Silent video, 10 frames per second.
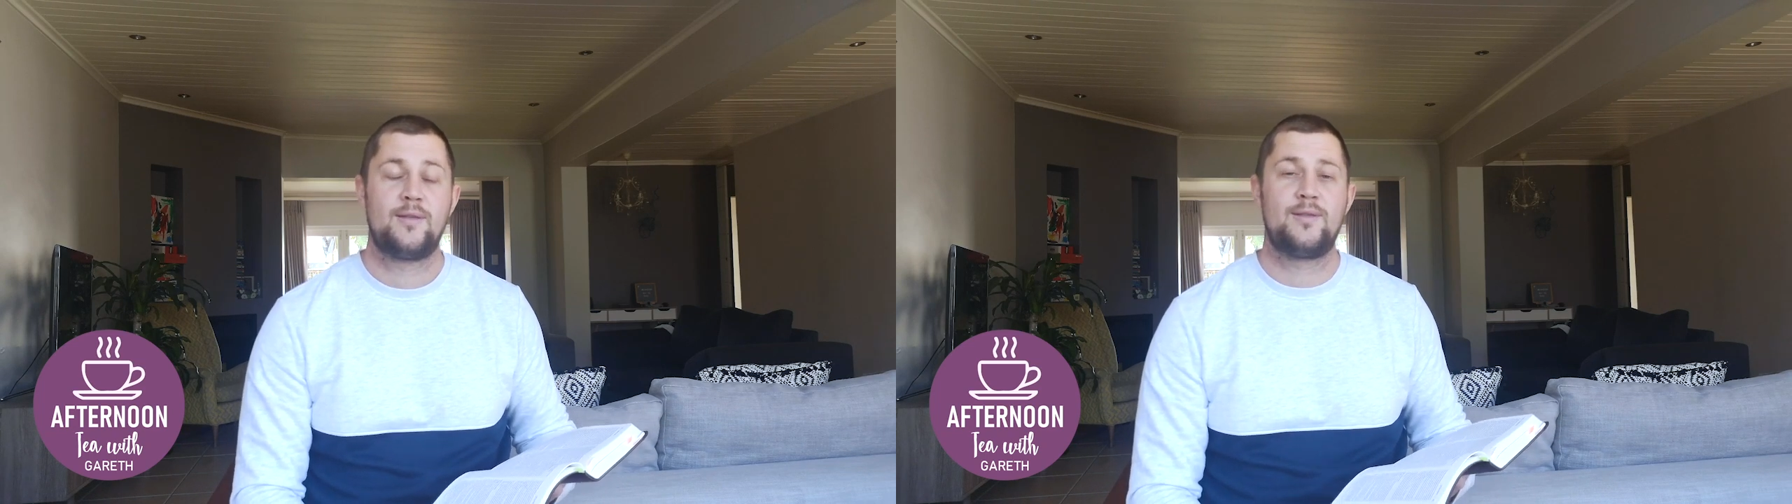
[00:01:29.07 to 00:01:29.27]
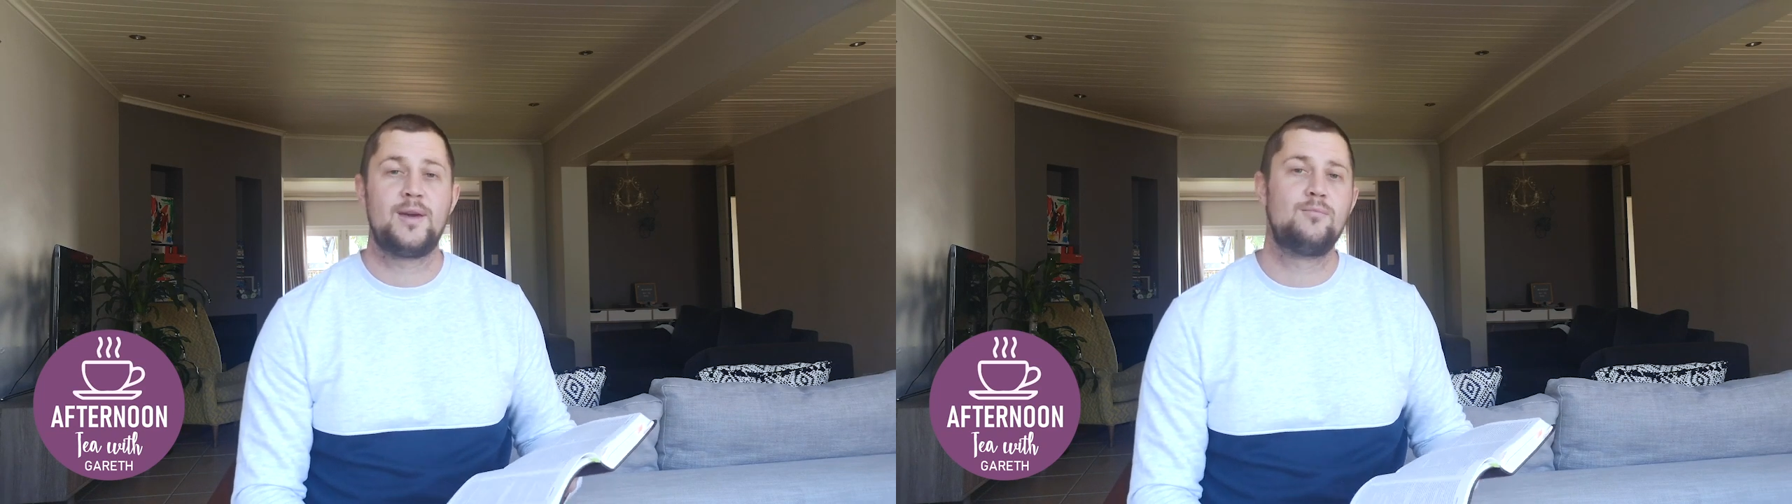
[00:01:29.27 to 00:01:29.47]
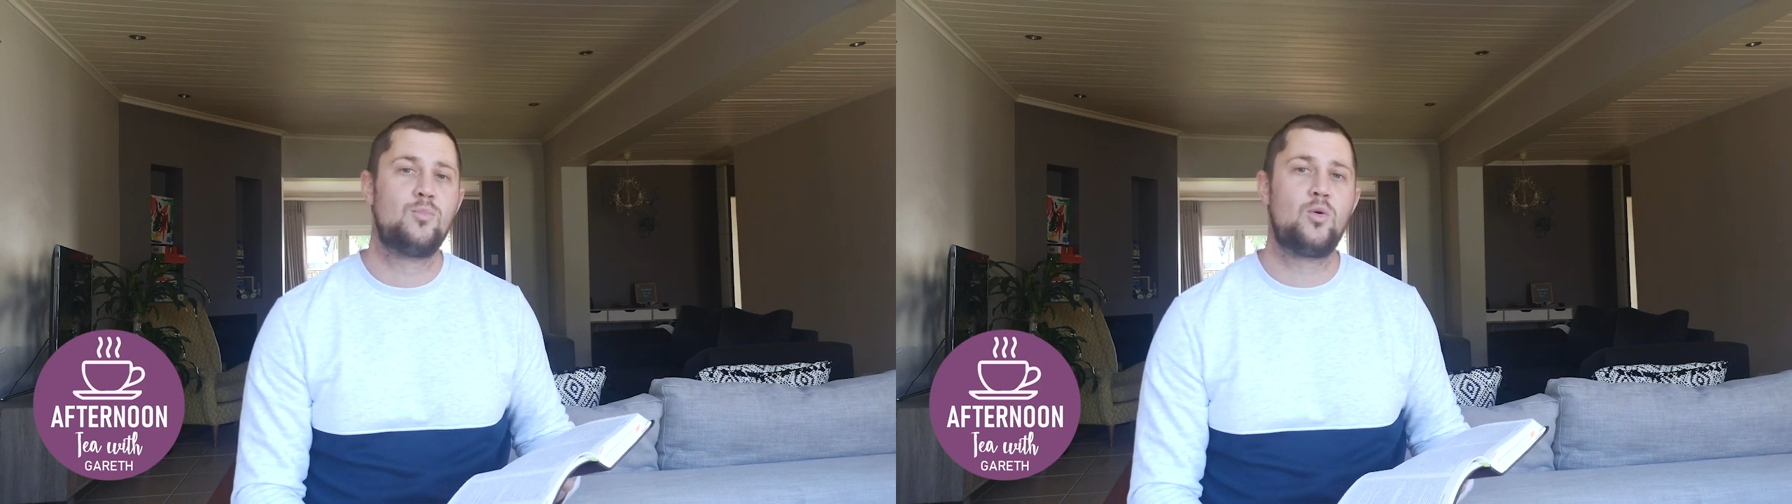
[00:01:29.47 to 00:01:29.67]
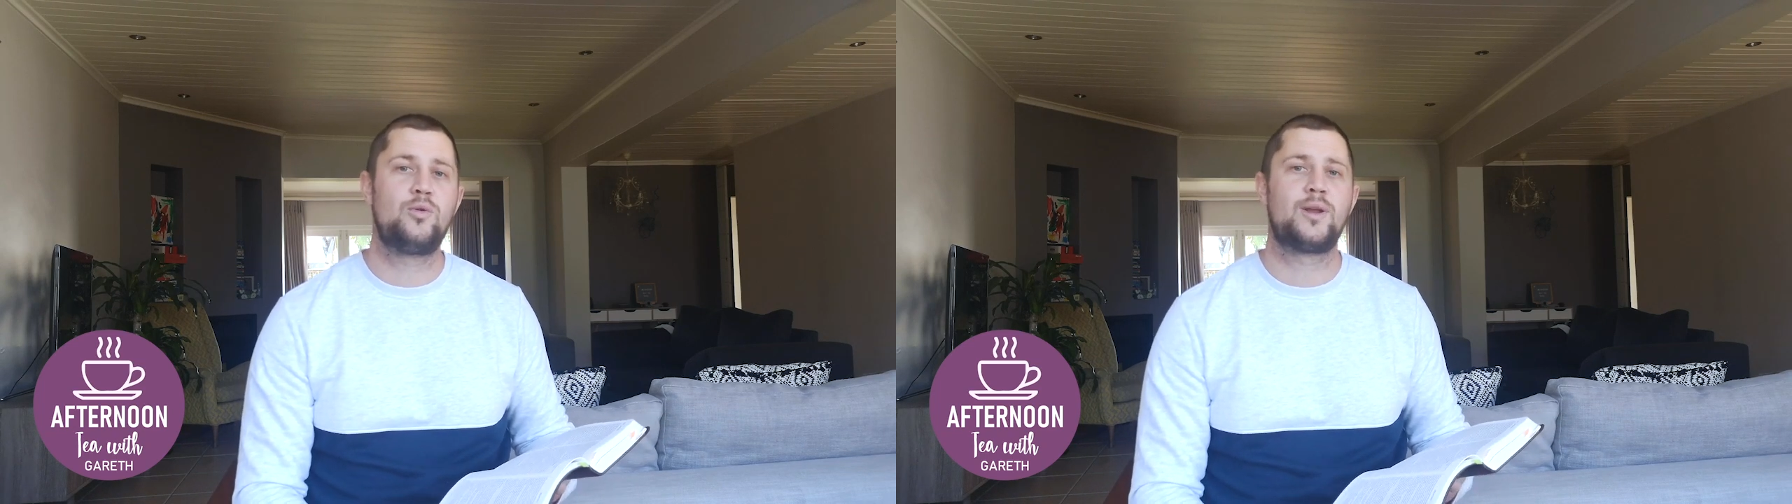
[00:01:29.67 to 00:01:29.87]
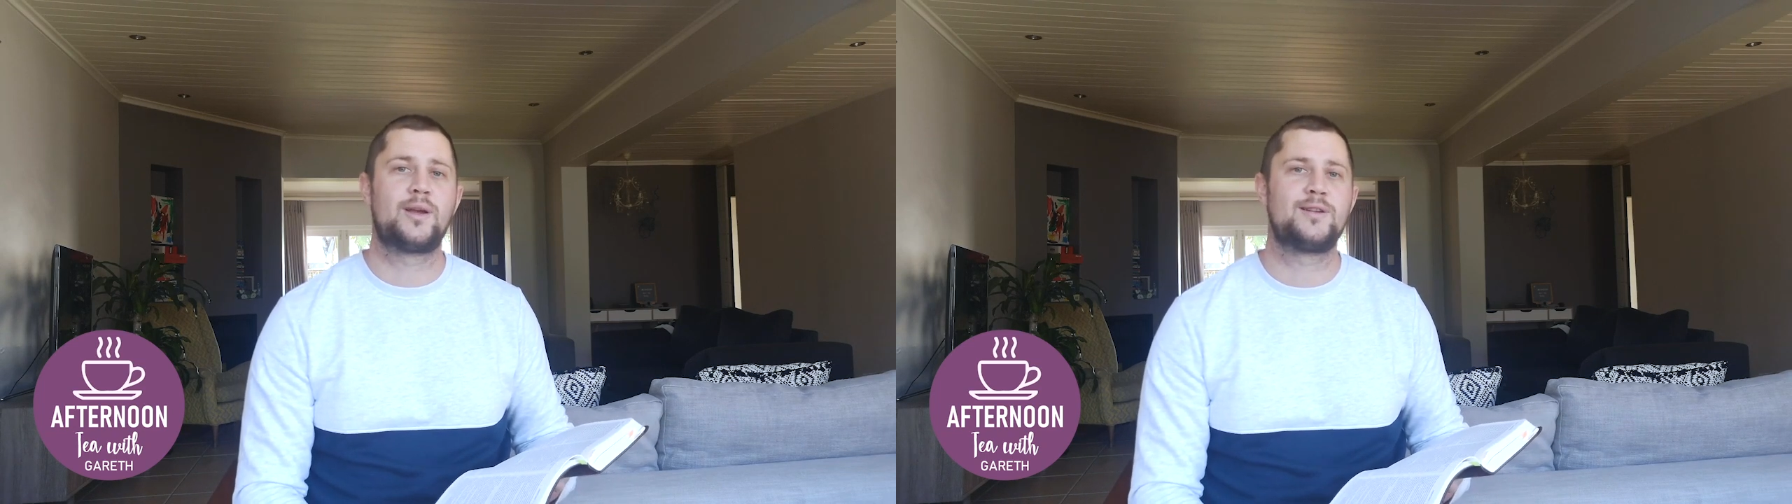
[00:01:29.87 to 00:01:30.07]
Their
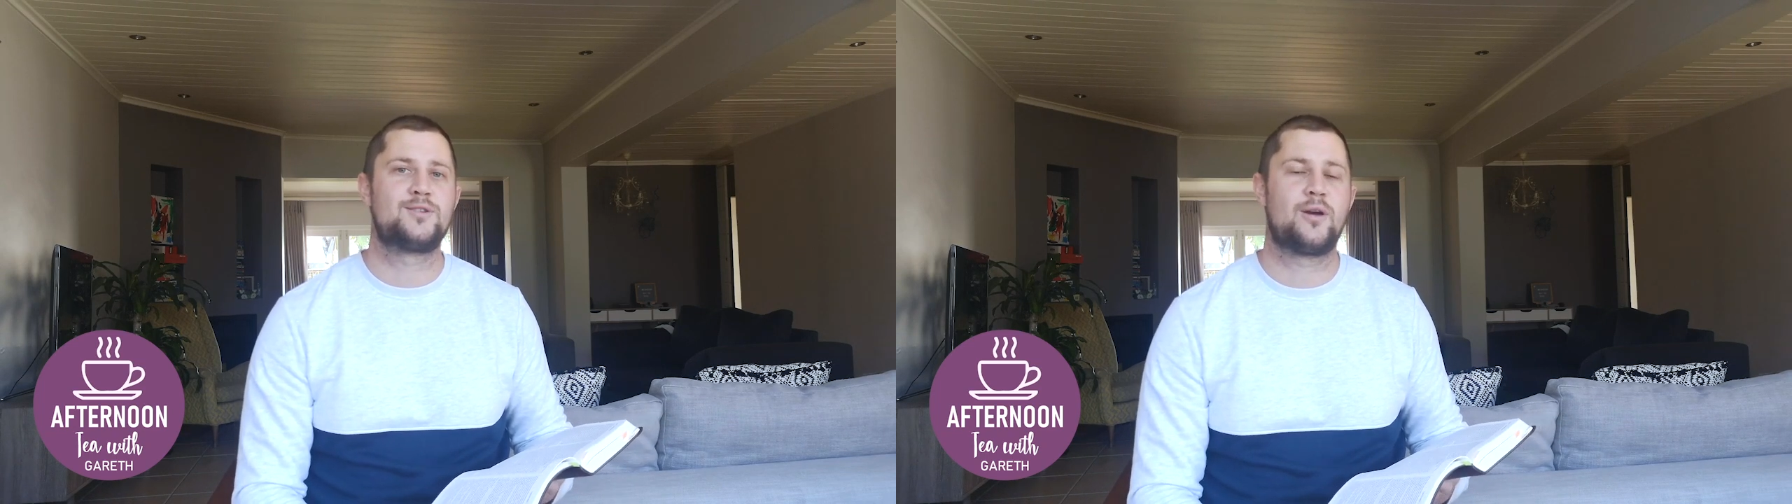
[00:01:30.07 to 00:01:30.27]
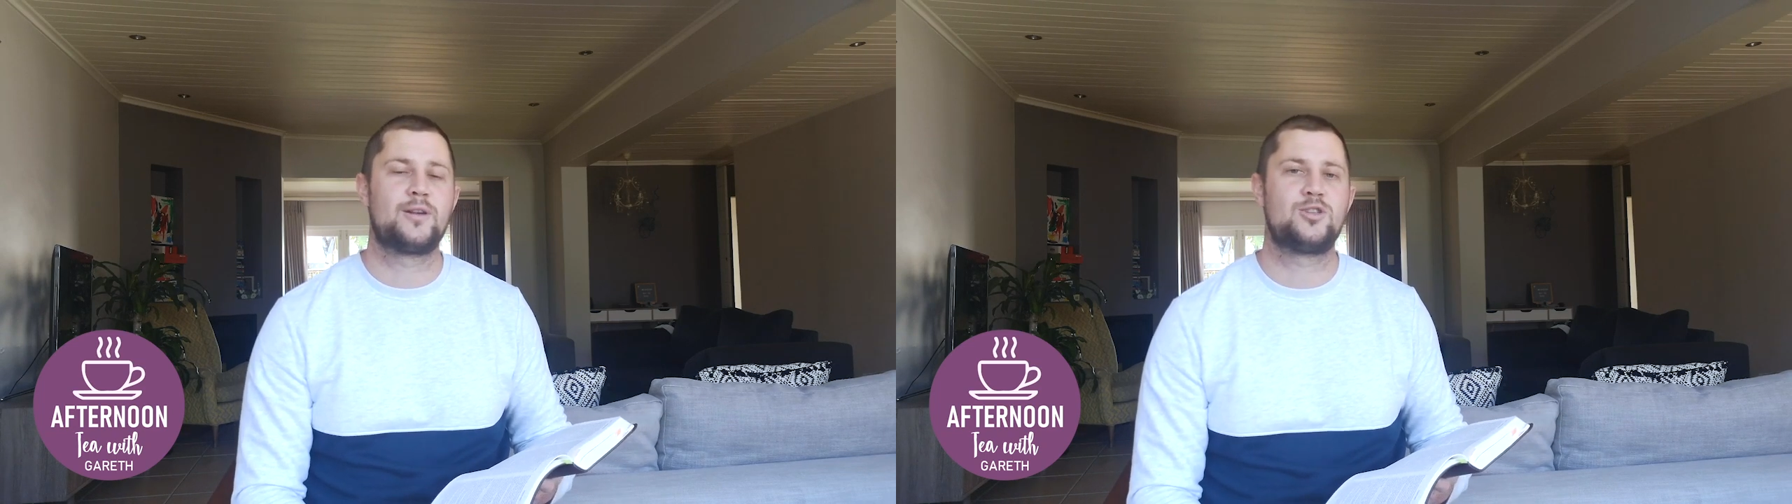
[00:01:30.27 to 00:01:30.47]
mourning is going